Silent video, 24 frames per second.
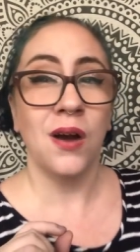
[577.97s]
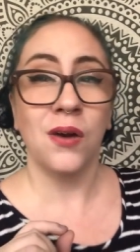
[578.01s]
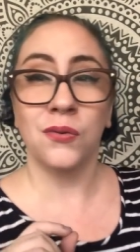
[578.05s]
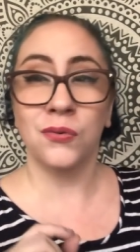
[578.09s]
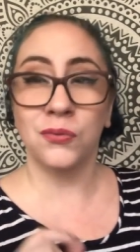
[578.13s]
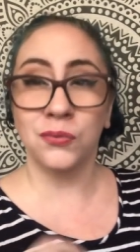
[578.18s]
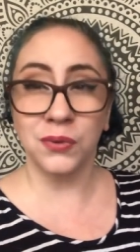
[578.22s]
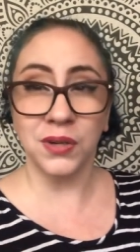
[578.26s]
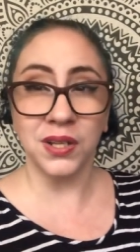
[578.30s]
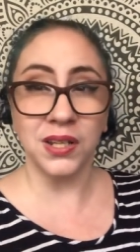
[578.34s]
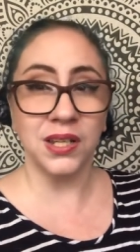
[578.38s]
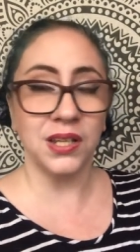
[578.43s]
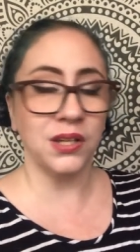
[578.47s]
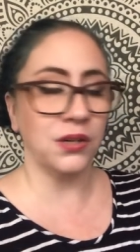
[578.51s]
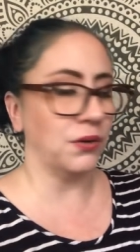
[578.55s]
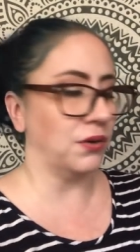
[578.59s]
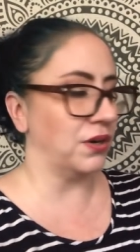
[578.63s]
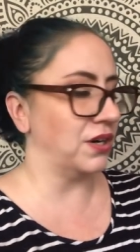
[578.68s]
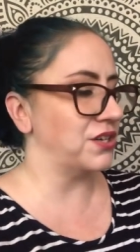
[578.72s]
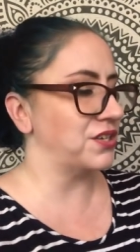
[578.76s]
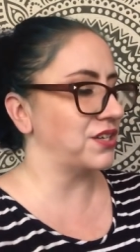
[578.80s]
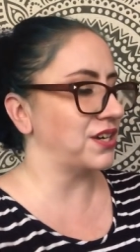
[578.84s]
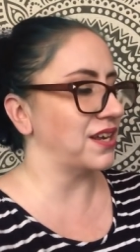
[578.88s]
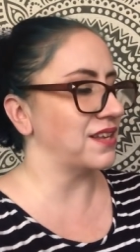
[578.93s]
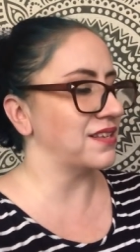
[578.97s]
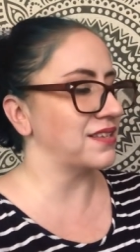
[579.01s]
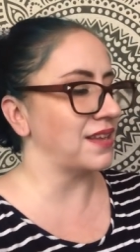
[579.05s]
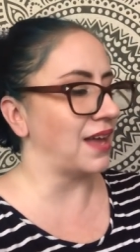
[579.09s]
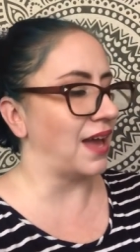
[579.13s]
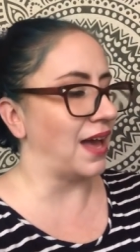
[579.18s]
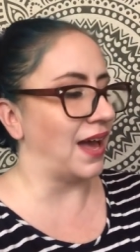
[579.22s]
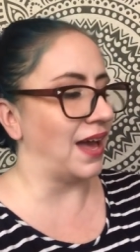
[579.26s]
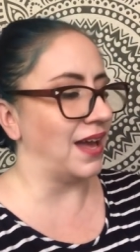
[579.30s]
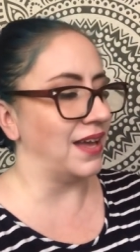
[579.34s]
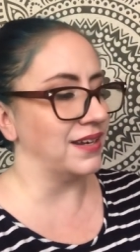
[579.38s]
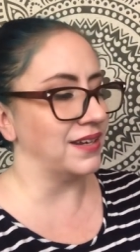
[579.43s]
Really gorgeous,
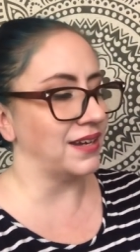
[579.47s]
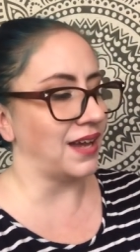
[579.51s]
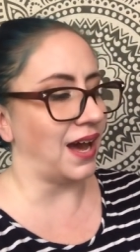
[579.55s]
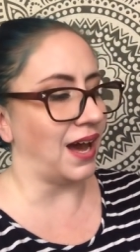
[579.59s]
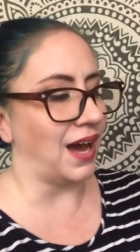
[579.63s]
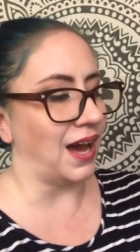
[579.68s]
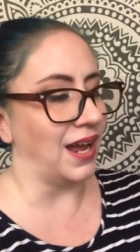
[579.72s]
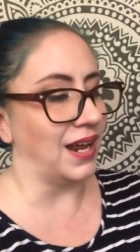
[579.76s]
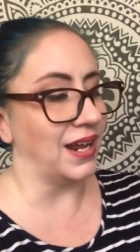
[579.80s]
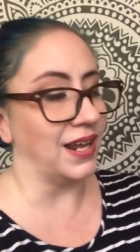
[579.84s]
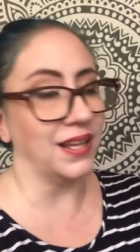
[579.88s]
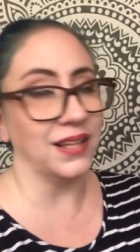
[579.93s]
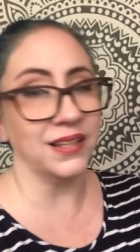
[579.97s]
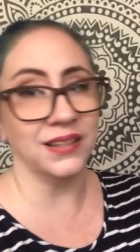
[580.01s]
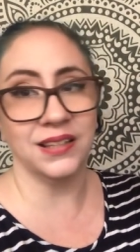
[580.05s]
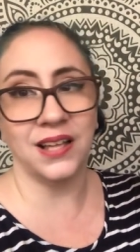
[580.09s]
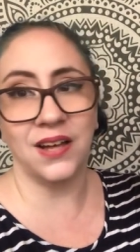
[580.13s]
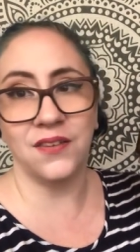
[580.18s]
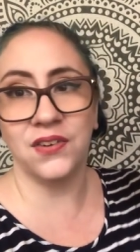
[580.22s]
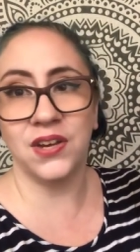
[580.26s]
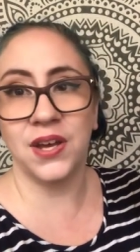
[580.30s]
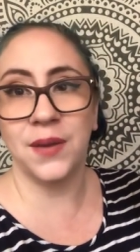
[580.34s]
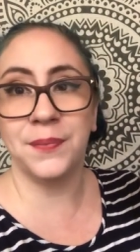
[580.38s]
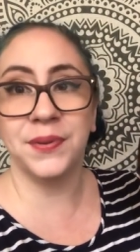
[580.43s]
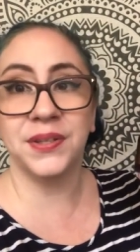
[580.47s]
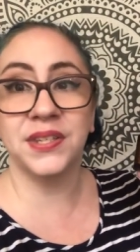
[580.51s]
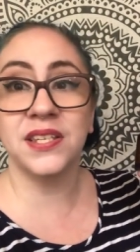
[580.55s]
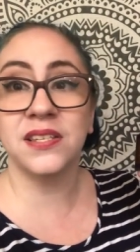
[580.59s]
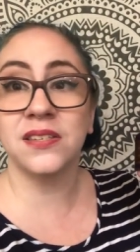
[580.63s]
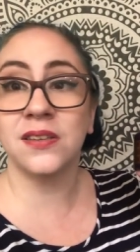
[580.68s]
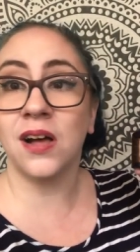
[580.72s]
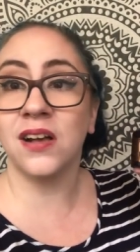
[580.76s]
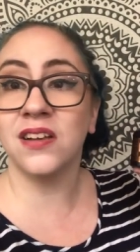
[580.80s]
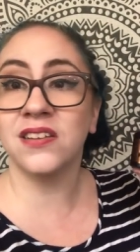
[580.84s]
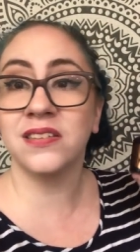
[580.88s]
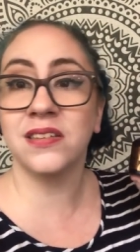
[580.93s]
and I love it. But
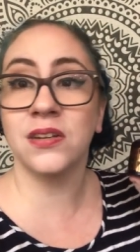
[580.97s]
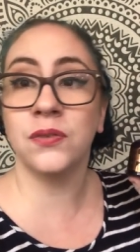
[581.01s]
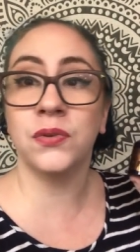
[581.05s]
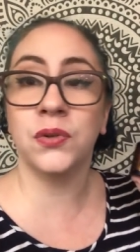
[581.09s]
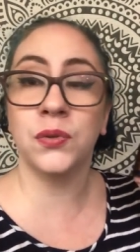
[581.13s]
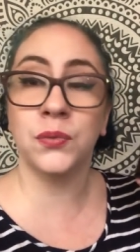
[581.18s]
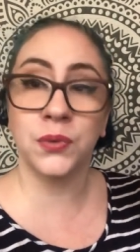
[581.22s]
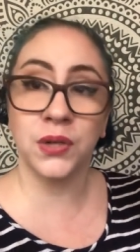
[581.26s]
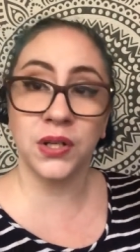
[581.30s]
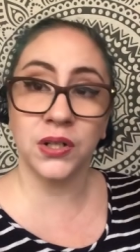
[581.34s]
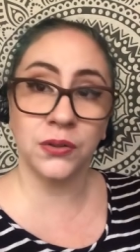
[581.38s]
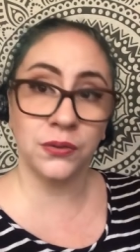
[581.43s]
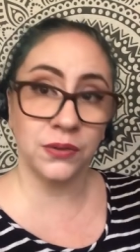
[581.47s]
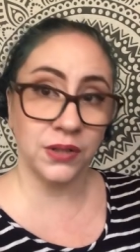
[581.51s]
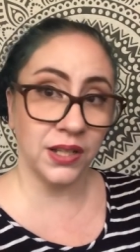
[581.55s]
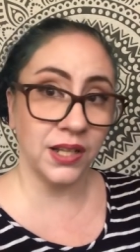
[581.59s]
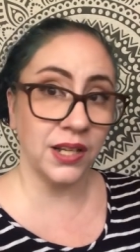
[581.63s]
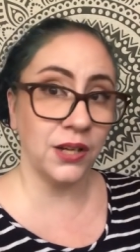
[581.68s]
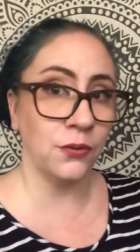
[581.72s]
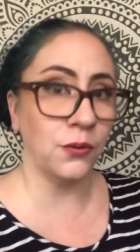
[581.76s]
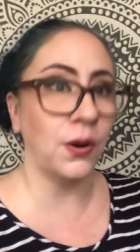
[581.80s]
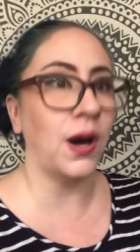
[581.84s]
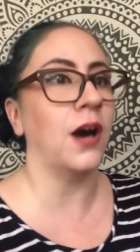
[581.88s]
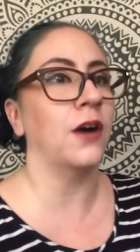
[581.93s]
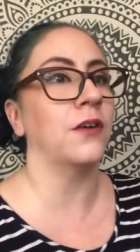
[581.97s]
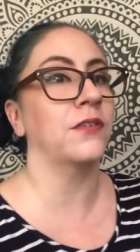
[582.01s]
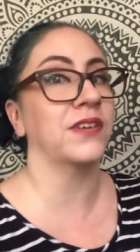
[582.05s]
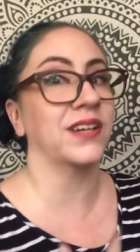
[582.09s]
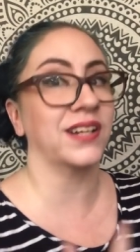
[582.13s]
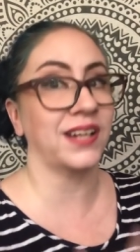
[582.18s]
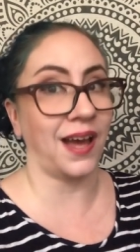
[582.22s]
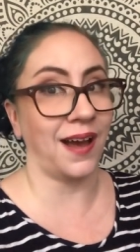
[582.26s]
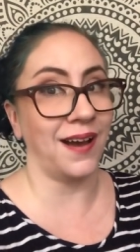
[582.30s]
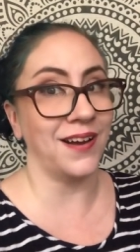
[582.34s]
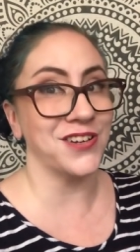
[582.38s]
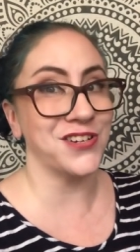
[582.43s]
this also would work really well
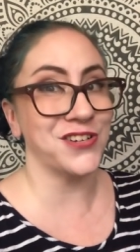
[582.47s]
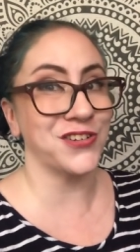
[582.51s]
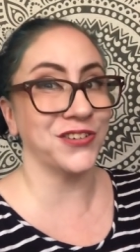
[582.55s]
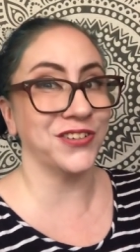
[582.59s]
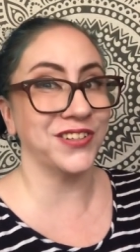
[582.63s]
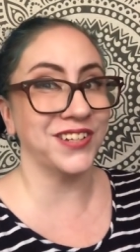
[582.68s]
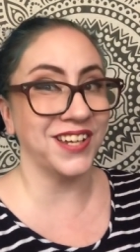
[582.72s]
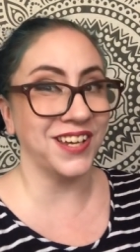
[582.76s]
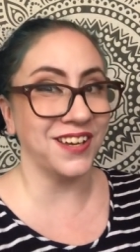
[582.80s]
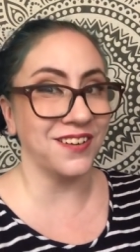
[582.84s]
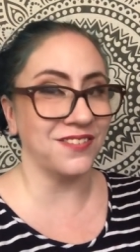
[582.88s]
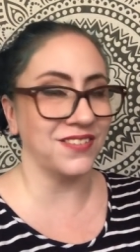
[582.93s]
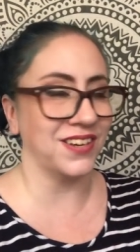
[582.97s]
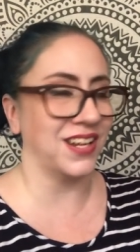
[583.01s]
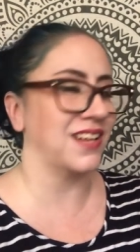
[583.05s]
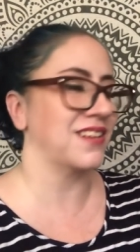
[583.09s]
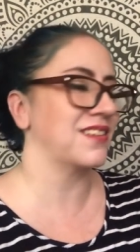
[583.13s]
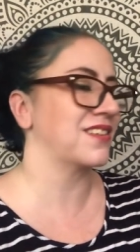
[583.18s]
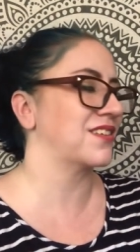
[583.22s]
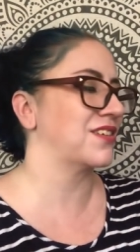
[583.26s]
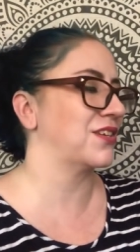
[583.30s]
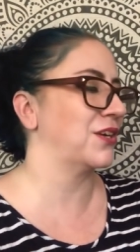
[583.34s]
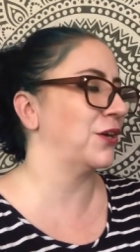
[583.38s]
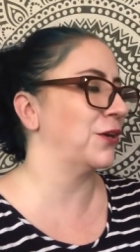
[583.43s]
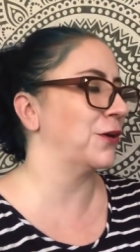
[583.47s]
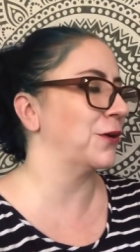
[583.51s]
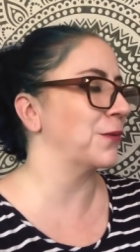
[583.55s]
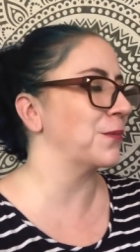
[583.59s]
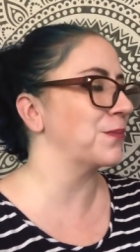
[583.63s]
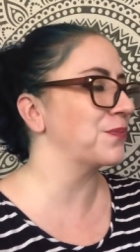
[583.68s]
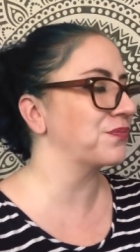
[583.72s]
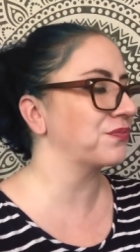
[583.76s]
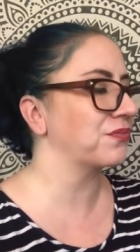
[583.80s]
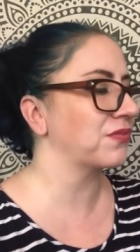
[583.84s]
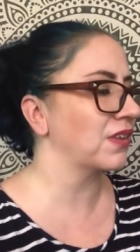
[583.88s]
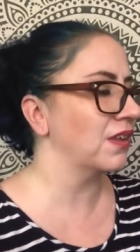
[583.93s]
for casual evenings too.